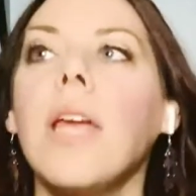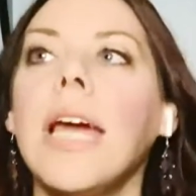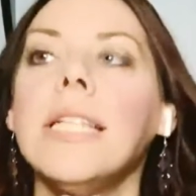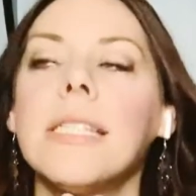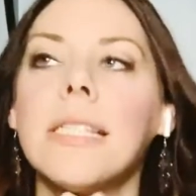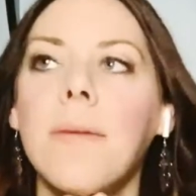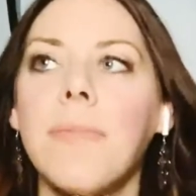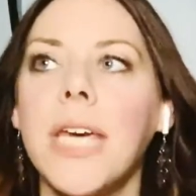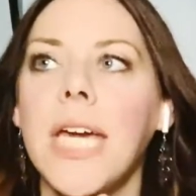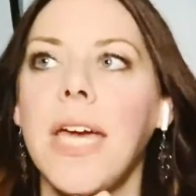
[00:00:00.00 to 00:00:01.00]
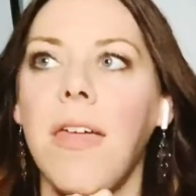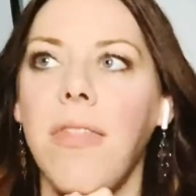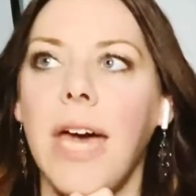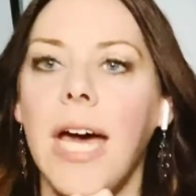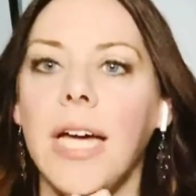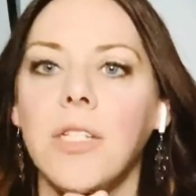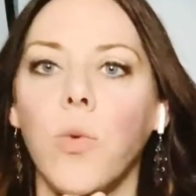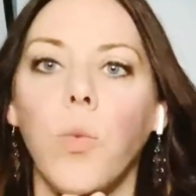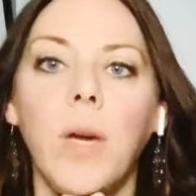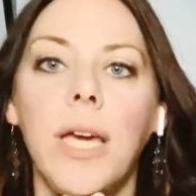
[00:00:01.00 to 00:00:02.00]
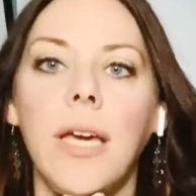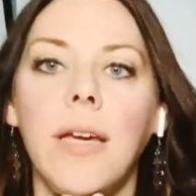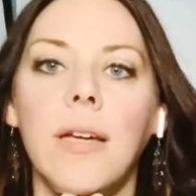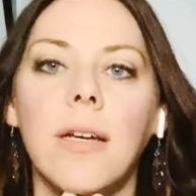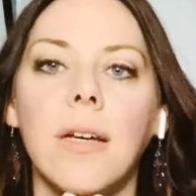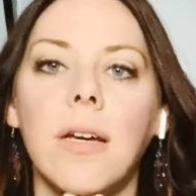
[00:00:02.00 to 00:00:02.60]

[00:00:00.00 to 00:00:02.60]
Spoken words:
it's something that we